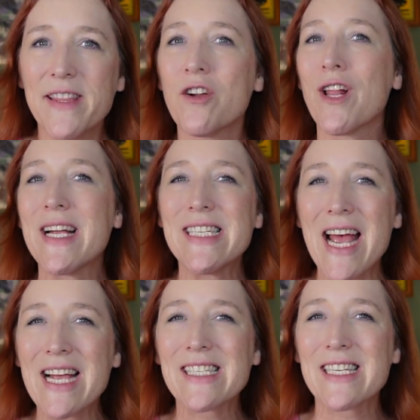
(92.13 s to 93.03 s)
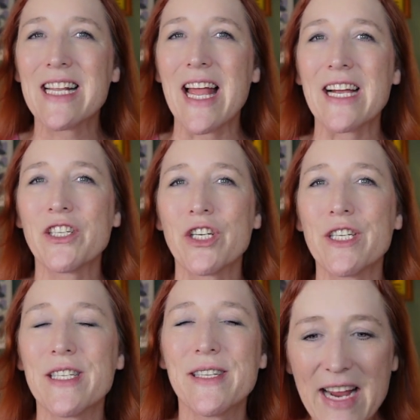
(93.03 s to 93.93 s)
they're like tax
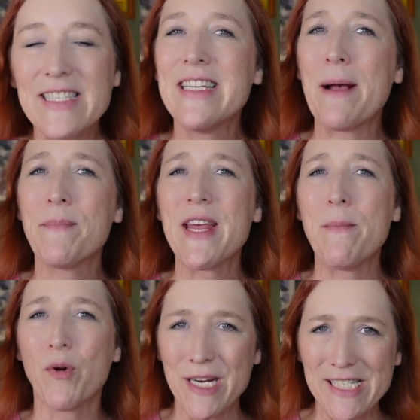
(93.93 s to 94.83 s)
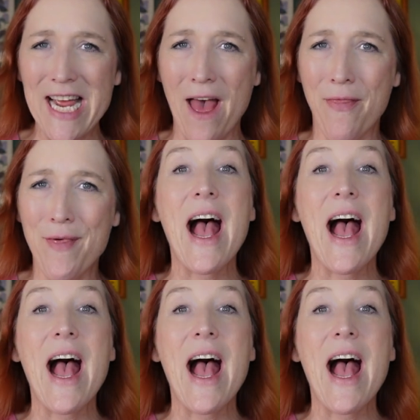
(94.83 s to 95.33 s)
collectors, except they bring death.